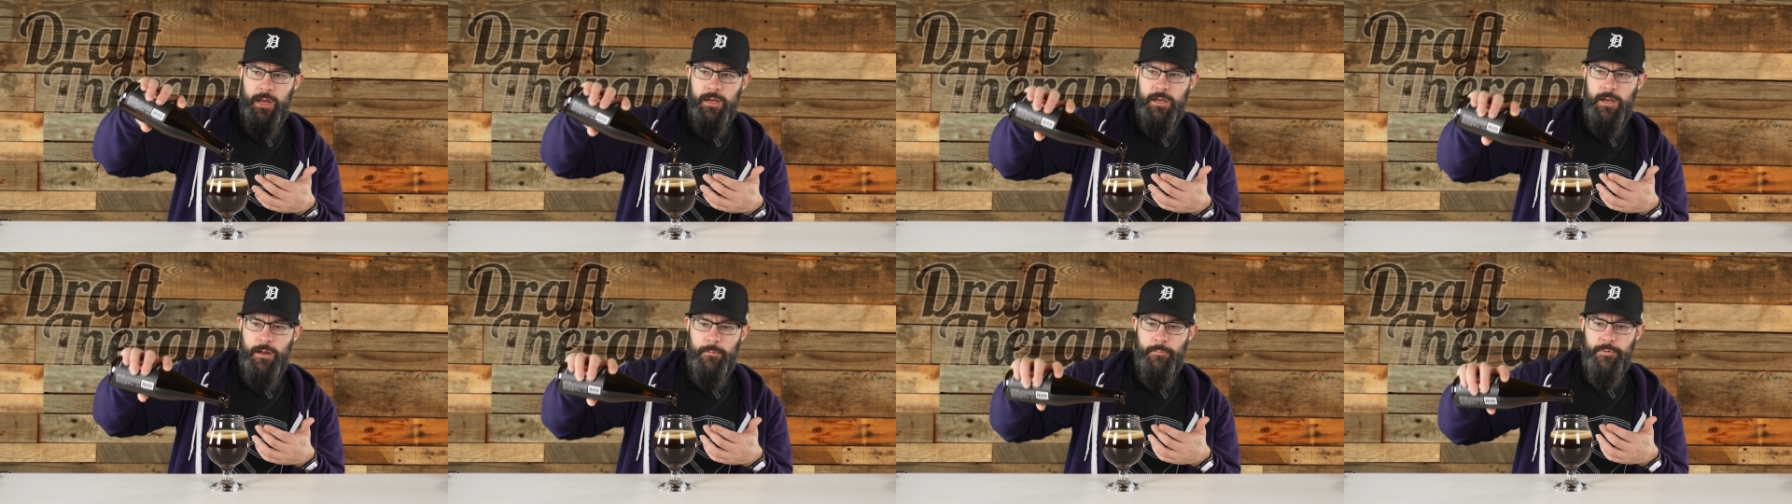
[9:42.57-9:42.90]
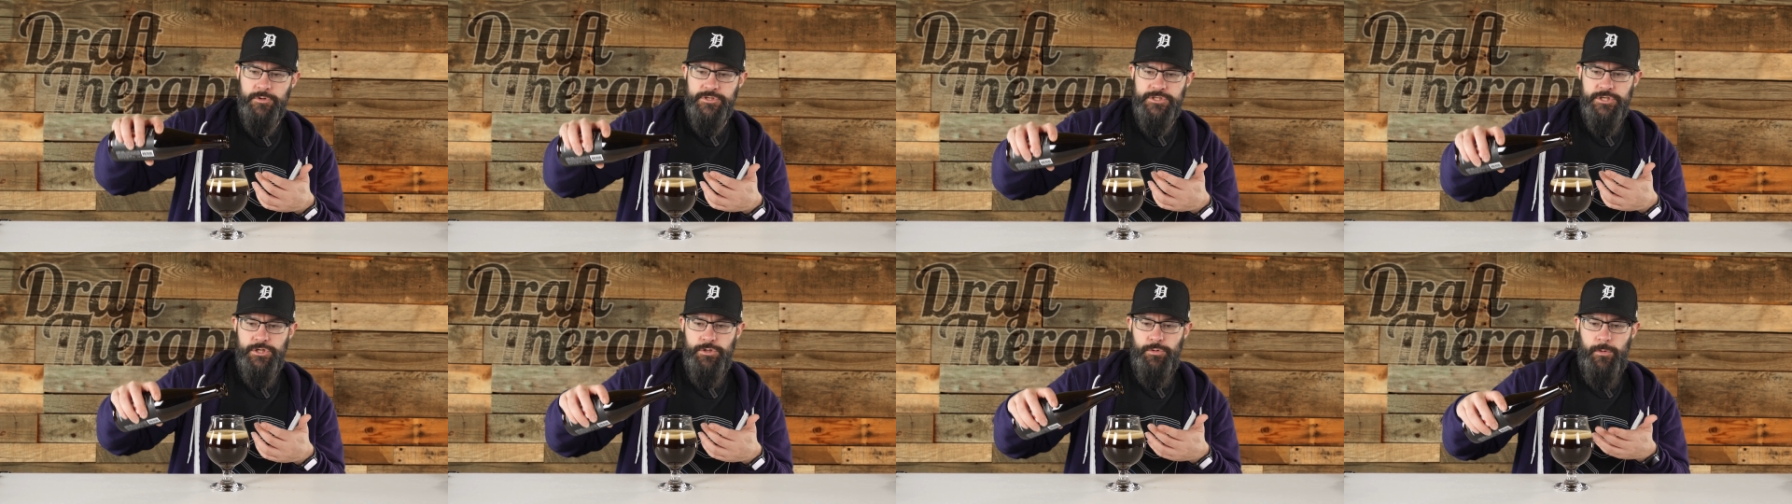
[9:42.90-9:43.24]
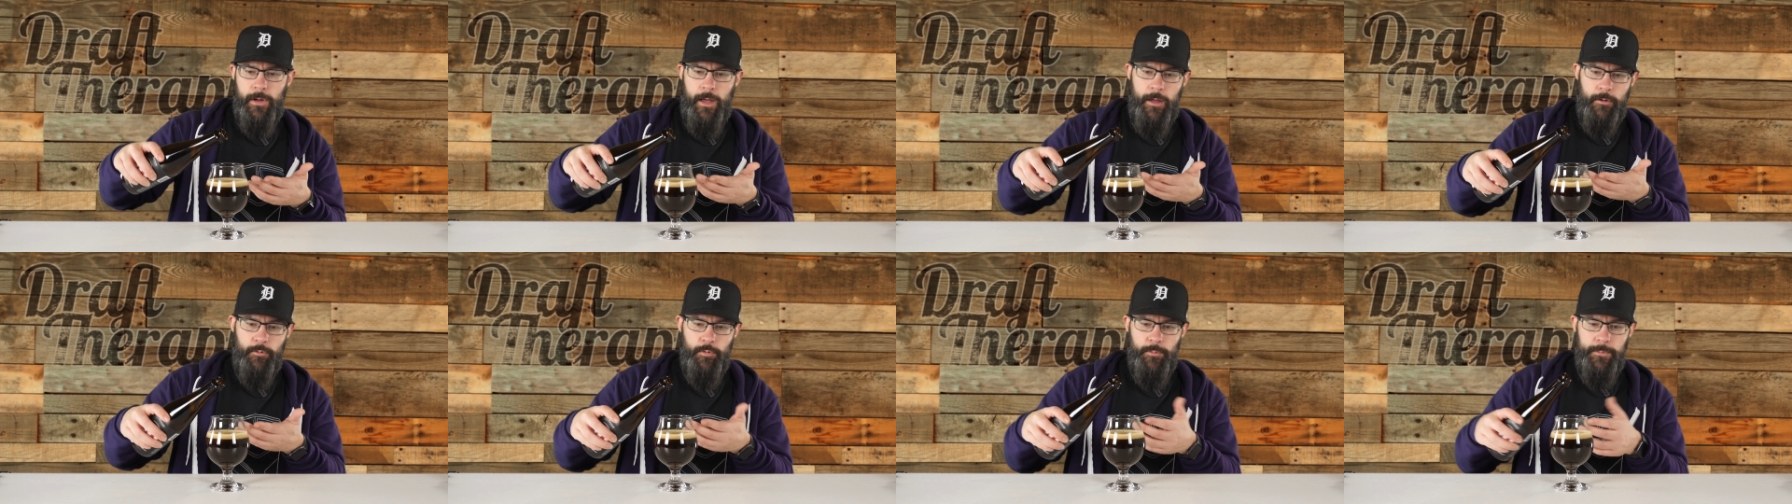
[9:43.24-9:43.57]
and number two
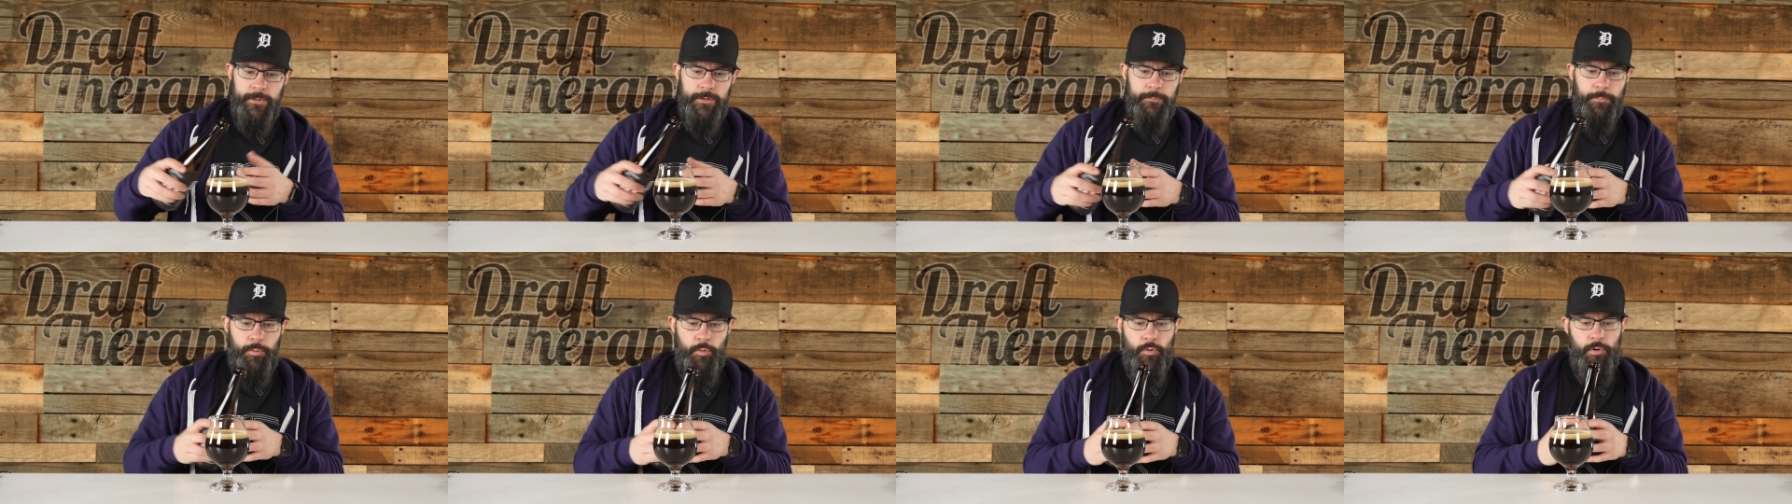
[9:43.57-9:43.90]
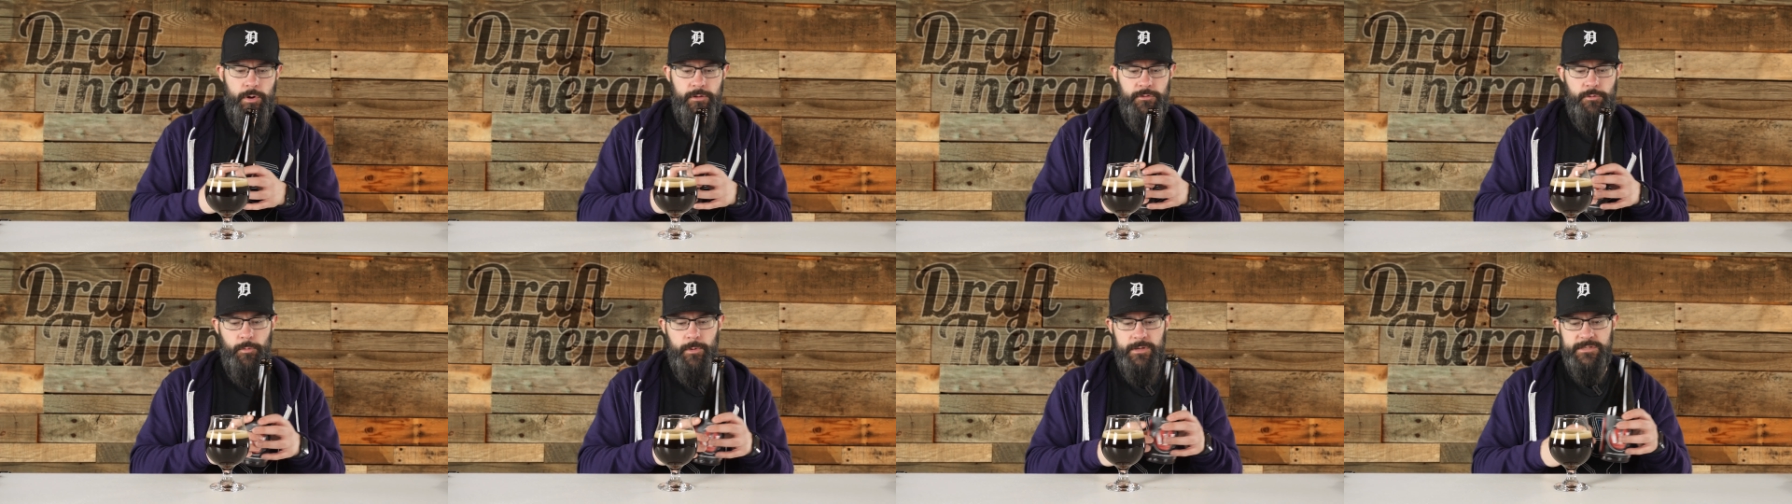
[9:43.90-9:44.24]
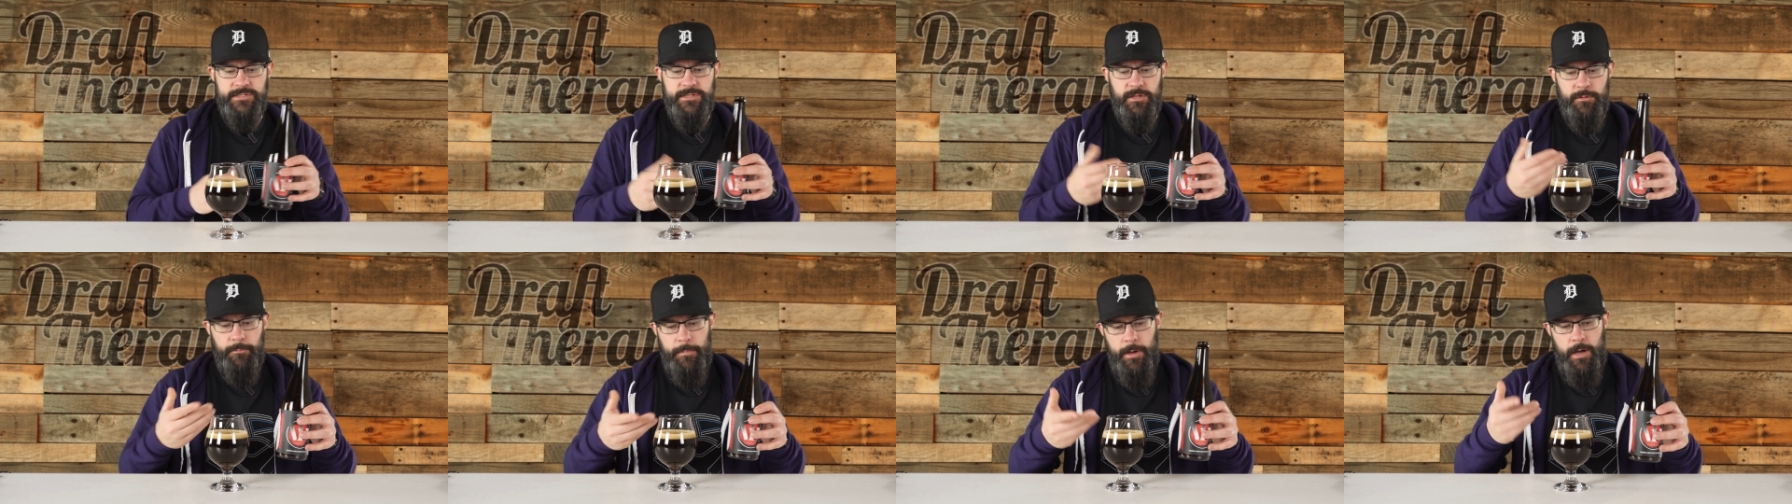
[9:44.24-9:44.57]
I would be pouring the
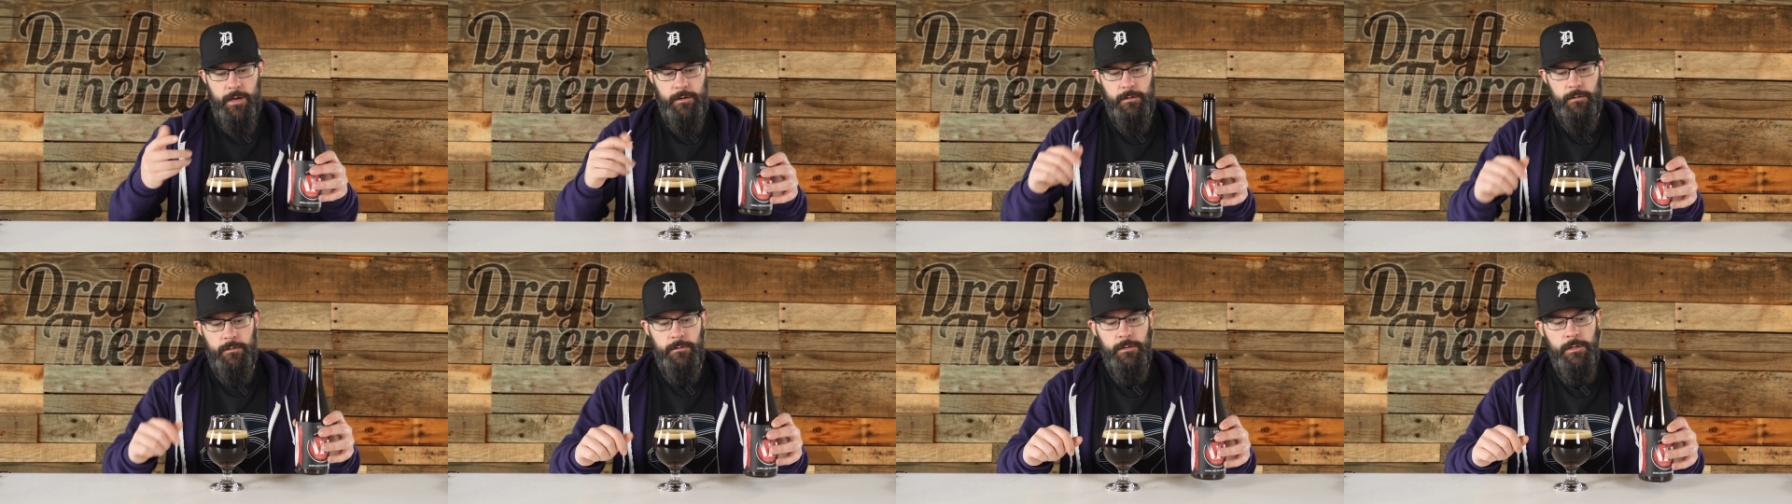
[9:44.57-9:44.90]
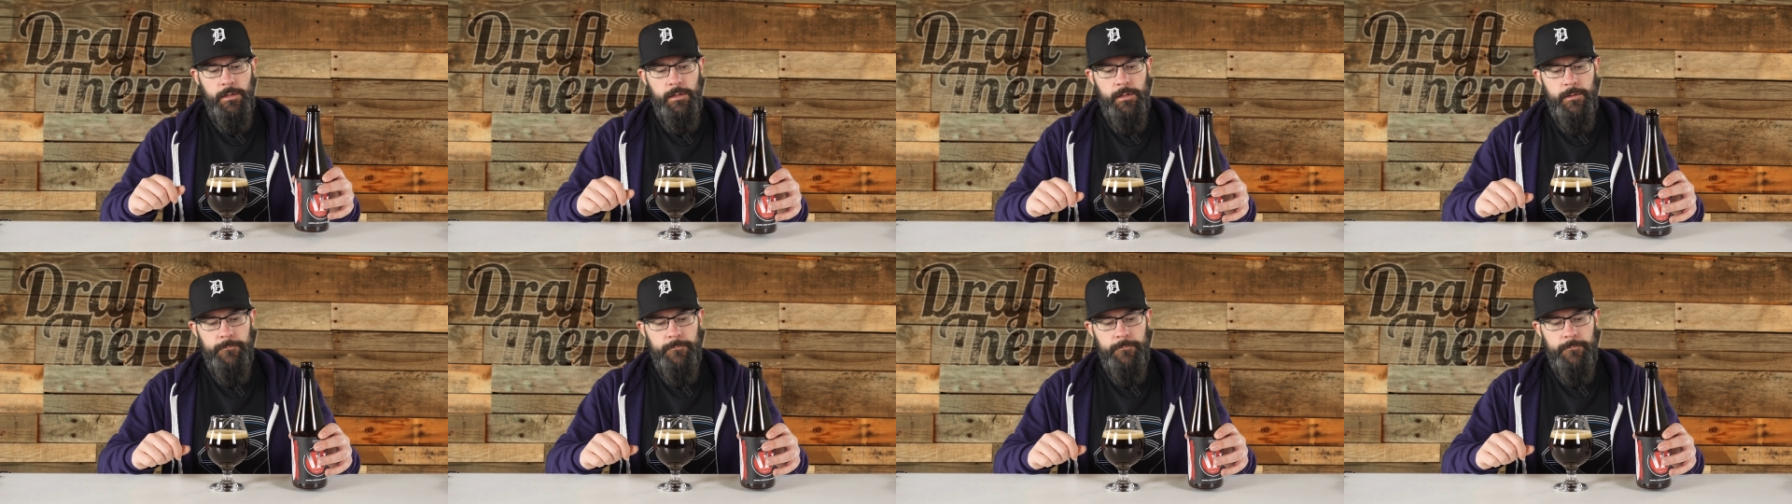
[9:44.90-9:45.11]
rest of the bottle